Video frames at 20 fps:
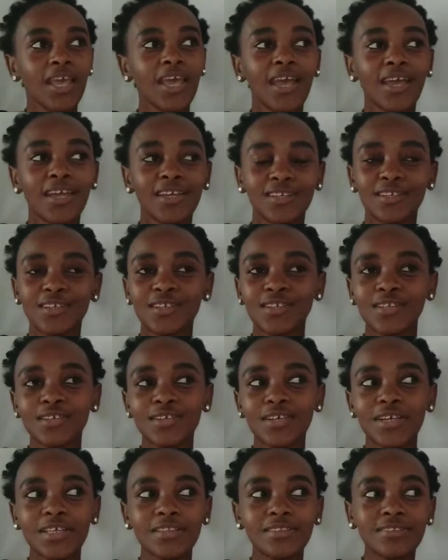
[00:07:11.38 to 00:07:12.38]
And
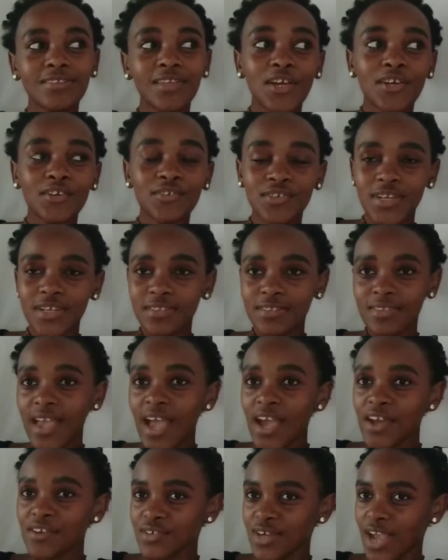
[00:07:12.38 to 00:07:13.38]
their
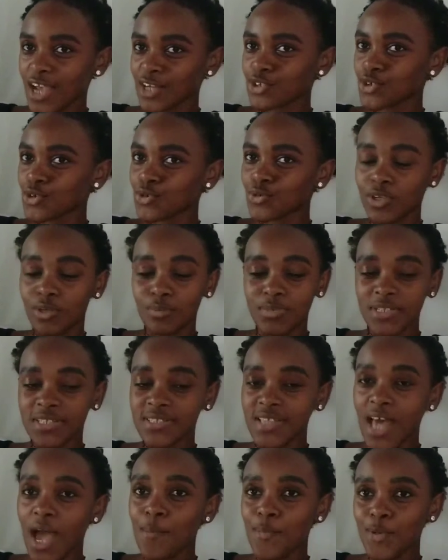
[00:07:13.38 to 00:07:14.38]
their reaction will be
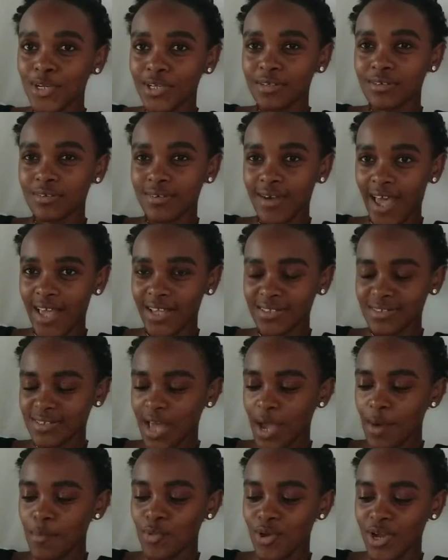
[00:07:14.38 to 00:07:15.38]
some will cry,
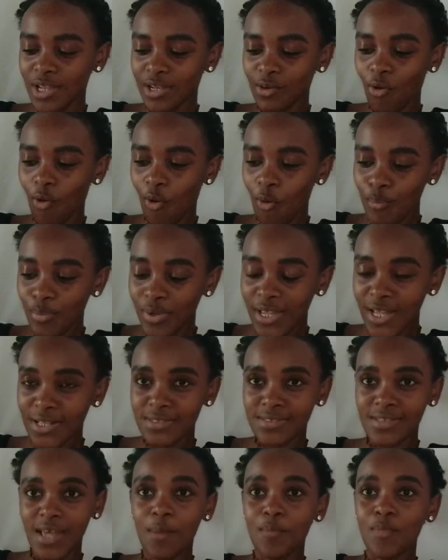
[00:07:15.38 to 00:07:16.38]
some will
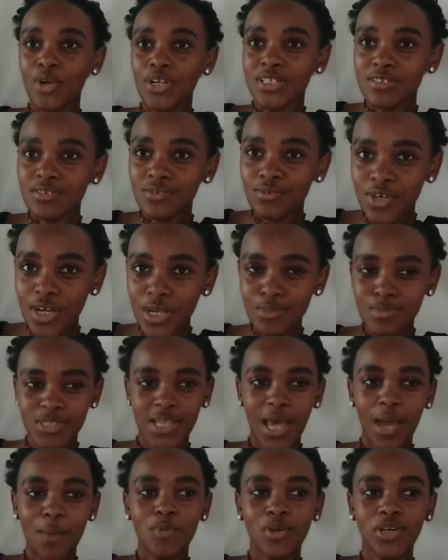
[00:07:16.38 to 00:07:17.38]
complain, some will scream,
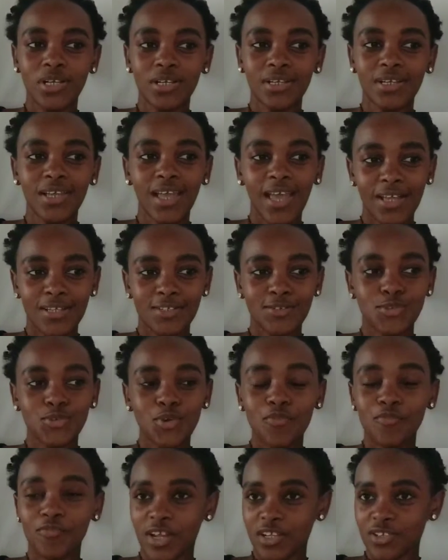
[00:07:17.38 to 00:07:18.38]
some will get
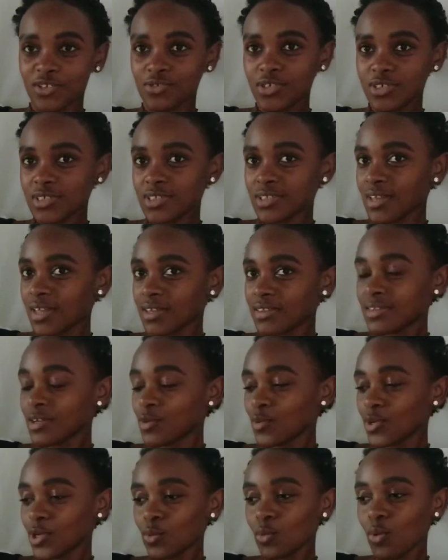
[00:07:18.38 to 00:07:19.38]
so frustrated that
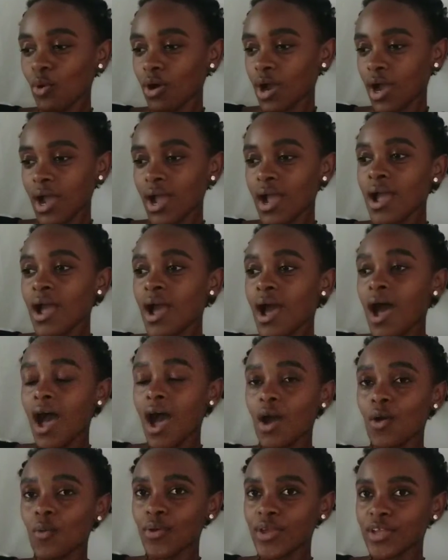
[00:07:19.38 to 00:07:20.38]
they will walk
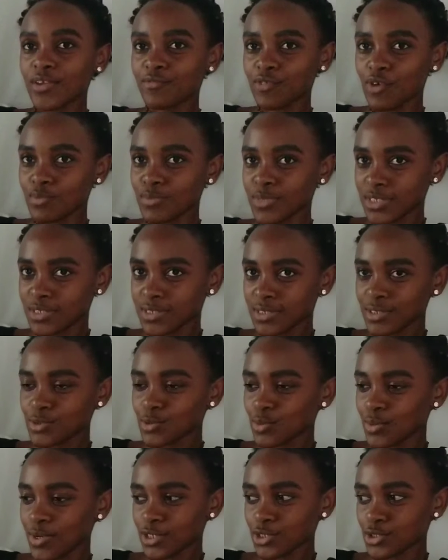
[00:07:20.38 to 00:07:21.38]
away from the
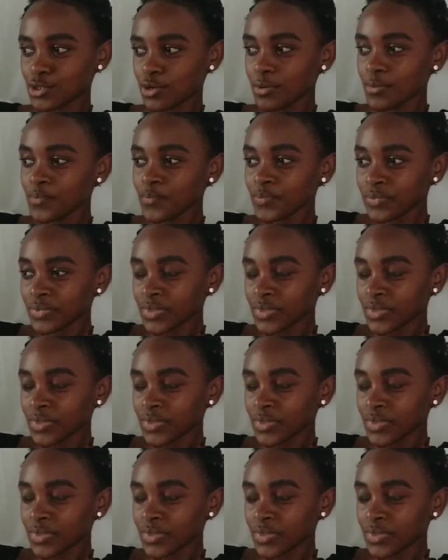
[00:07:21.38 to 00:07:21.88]
situation.